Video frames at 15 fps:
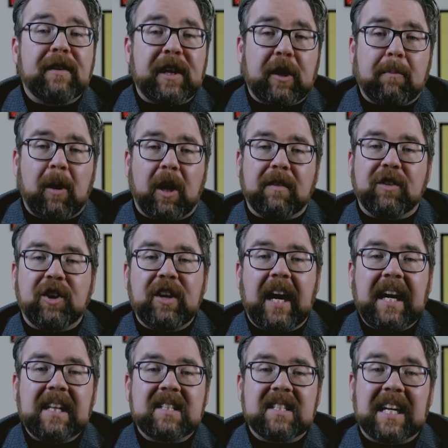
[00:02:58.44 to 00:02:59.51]
For their part, the
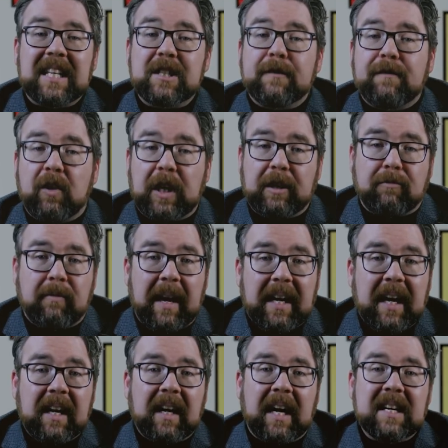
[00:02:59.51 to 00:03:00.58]
United States fully
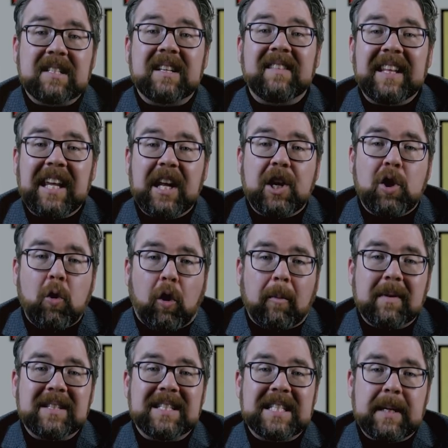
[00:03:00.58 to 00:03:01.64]
recognized the
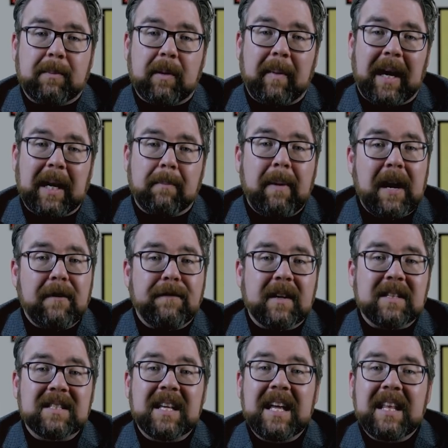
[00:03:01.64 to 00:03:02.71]
enormous diplomatic
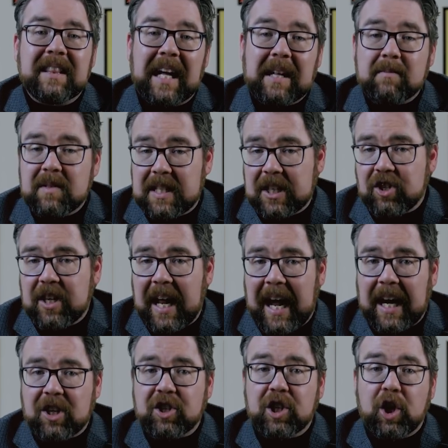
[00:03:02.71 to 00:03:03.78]
benefits that such an
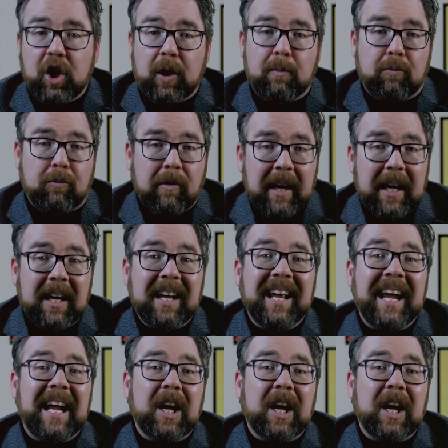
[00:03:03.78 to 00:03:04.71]
action could bring,